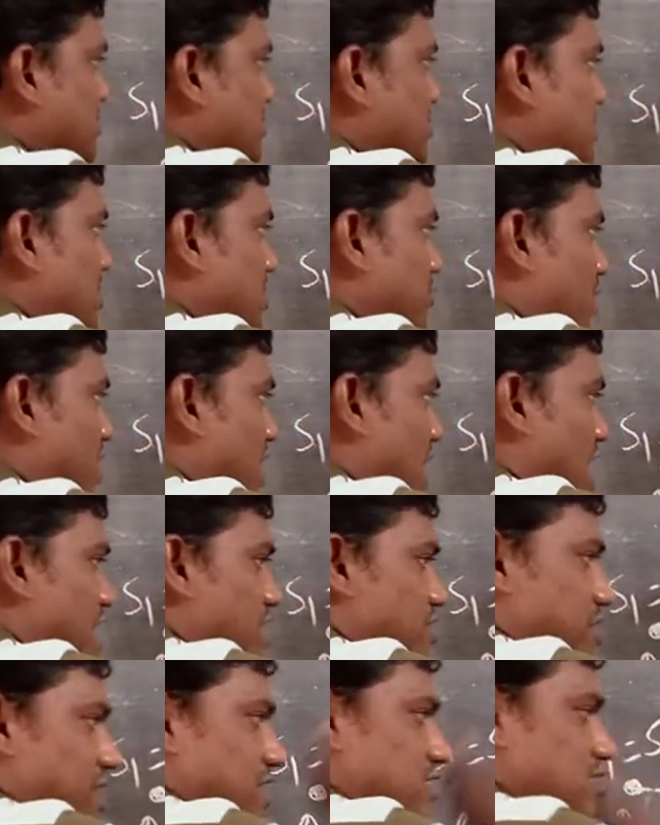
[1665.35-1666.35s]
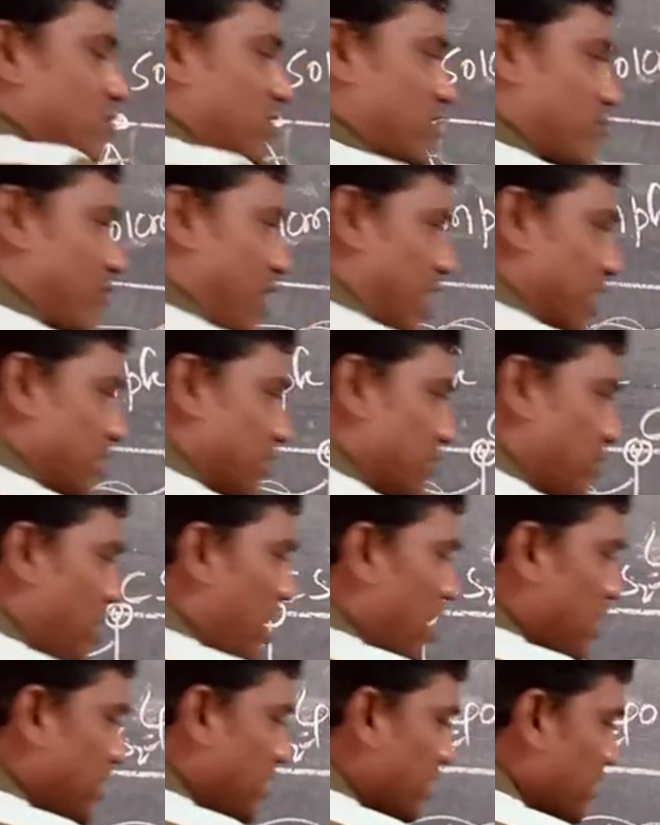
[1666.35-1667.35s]
D1 and S1 value.
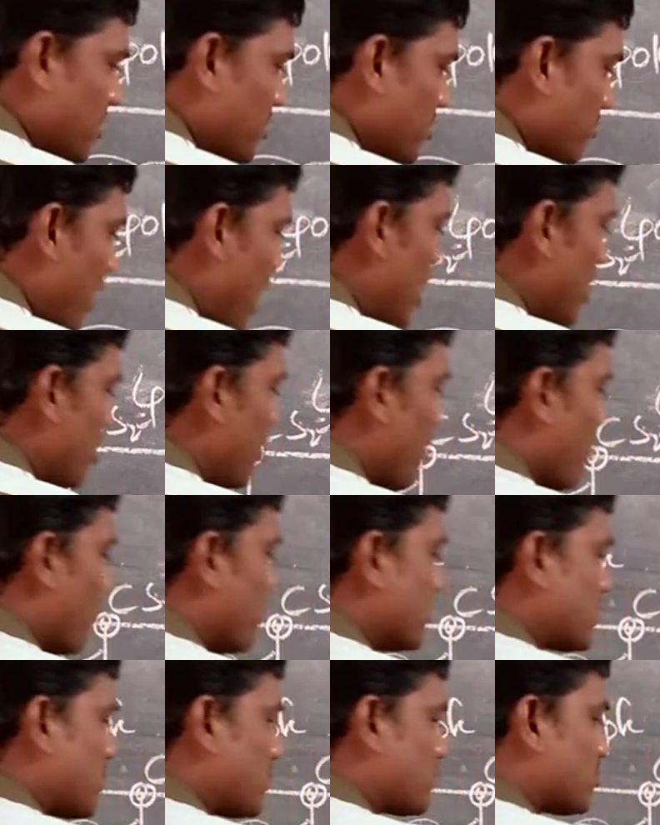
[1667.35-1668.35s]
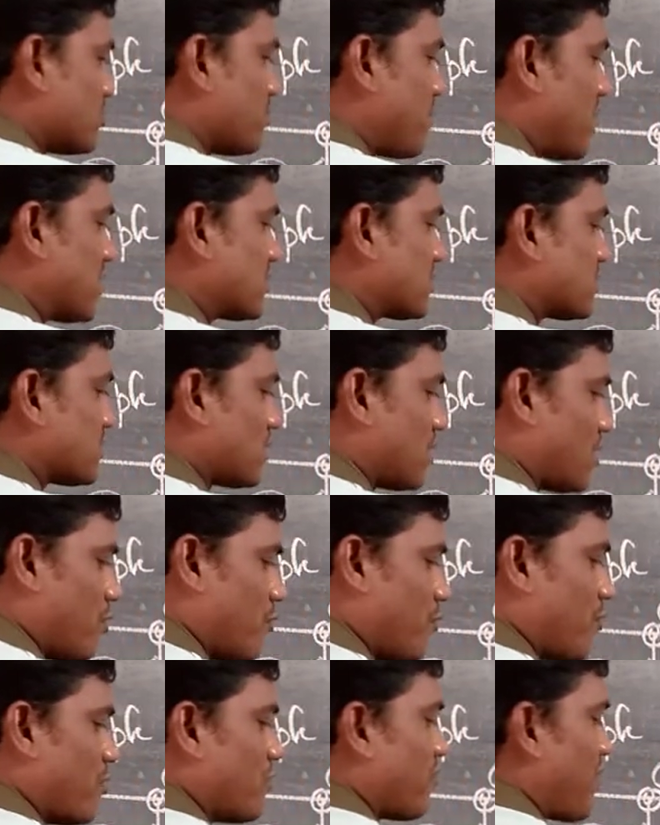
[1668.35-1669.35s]
T2 value
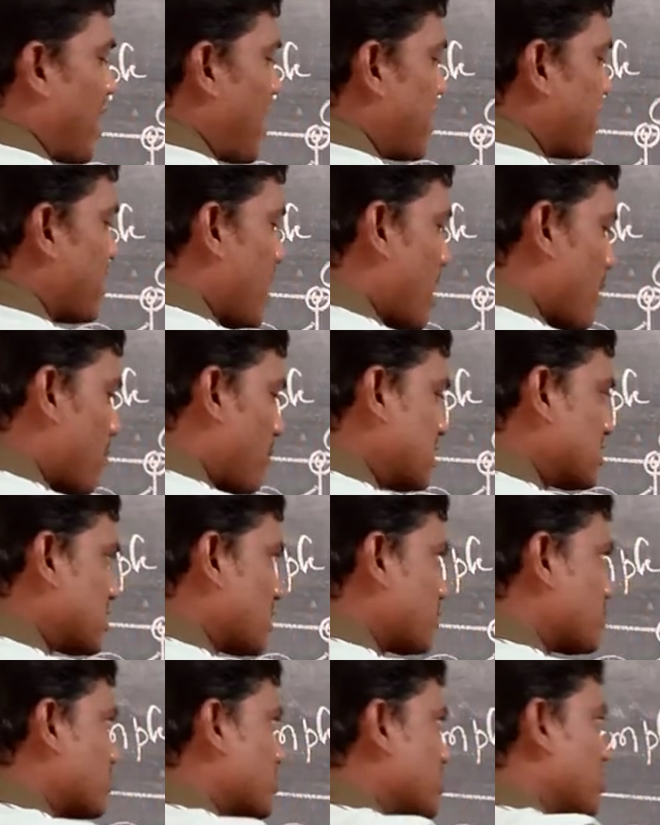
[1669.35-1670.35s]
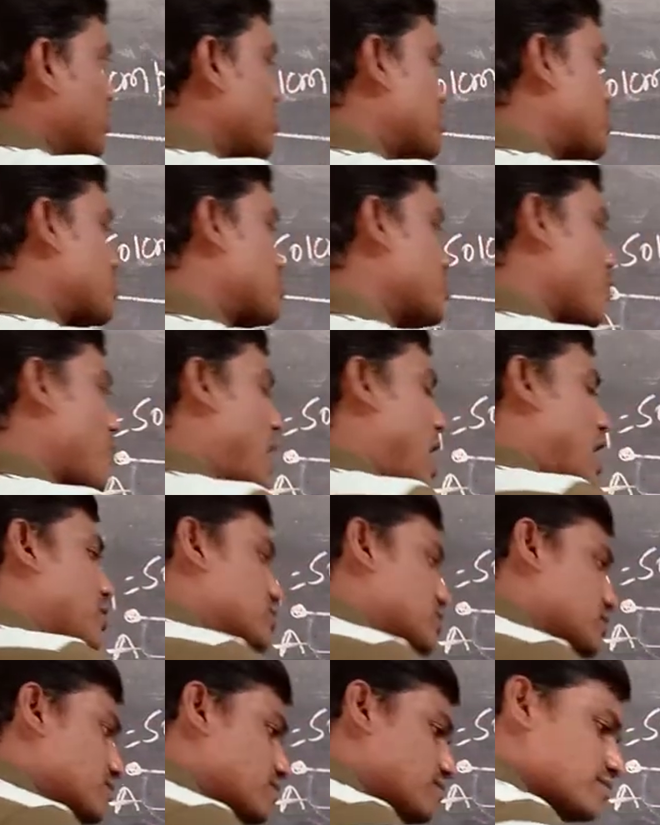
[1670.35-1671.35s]
we find by substituting these two
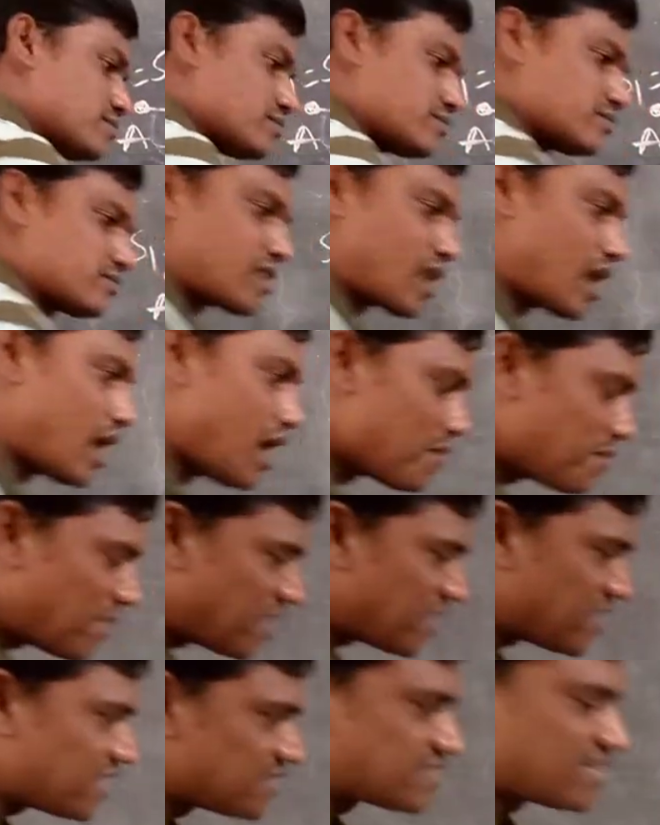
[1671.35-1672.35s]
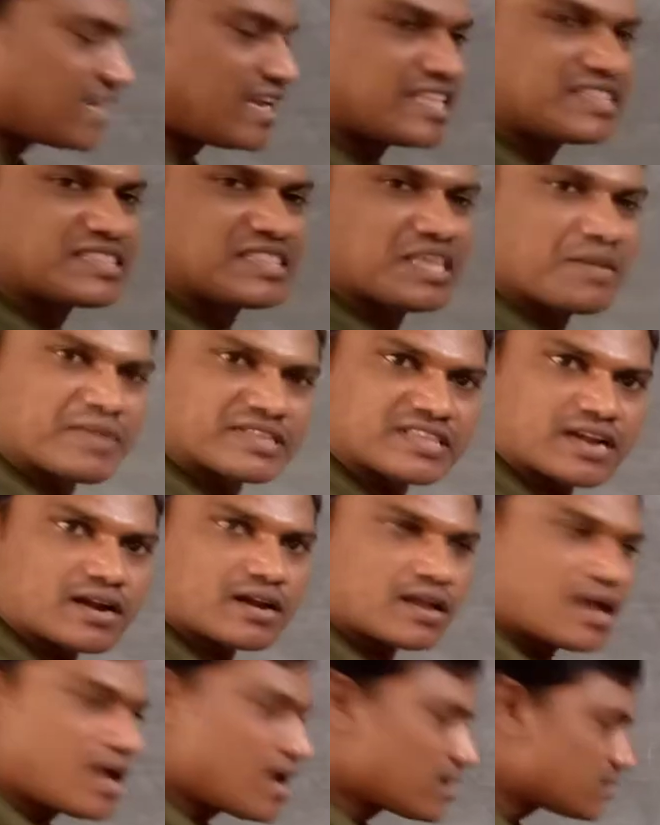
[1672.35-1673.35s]
values. But it is a lengthy
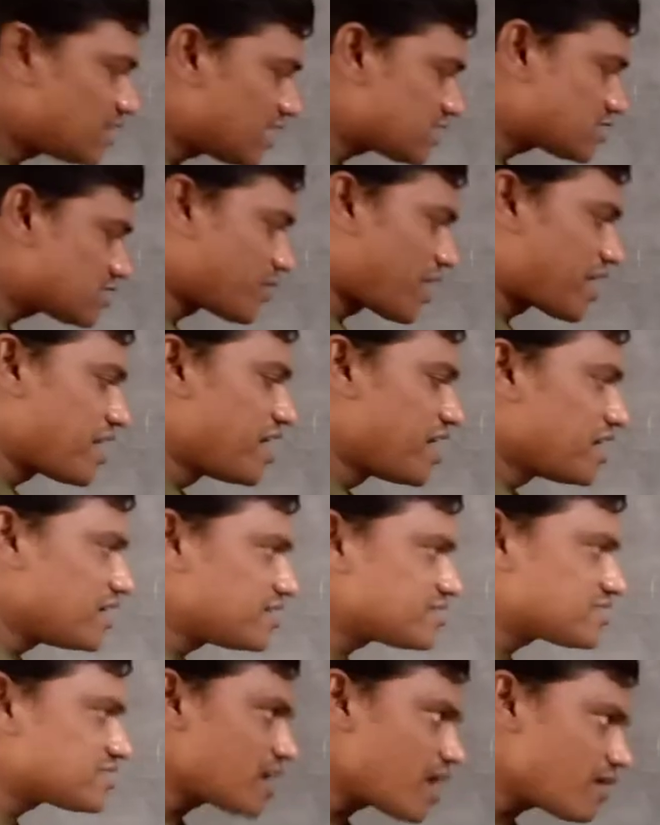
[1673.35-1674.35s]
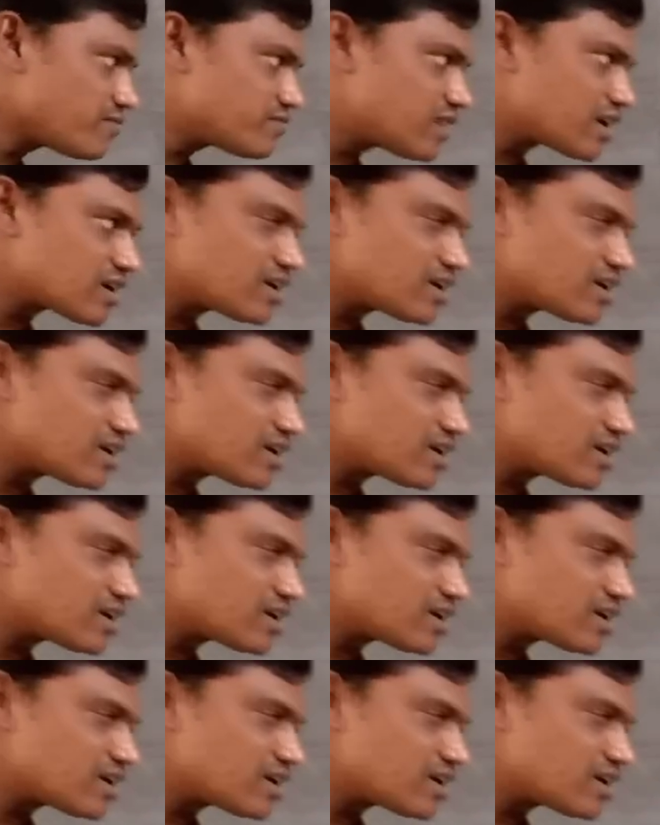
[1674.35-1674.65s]
method. That's why instead of that